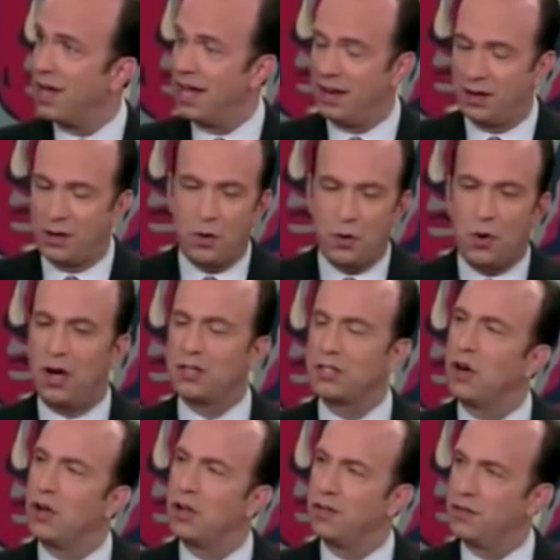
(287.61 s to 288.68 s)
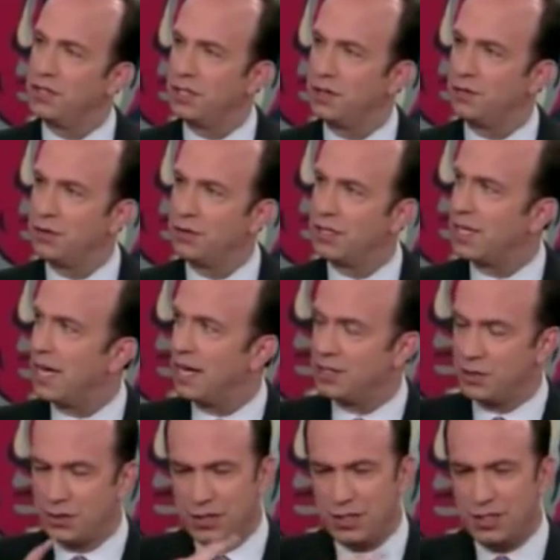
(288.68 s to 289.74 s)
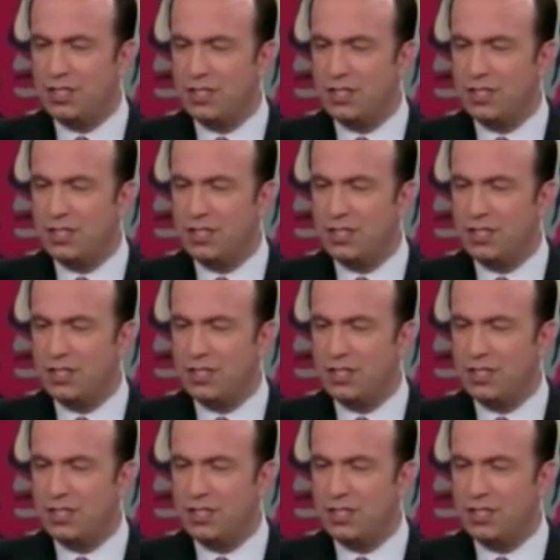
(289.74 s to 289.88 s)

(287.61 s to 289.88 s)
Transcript: and across all of these different disasters,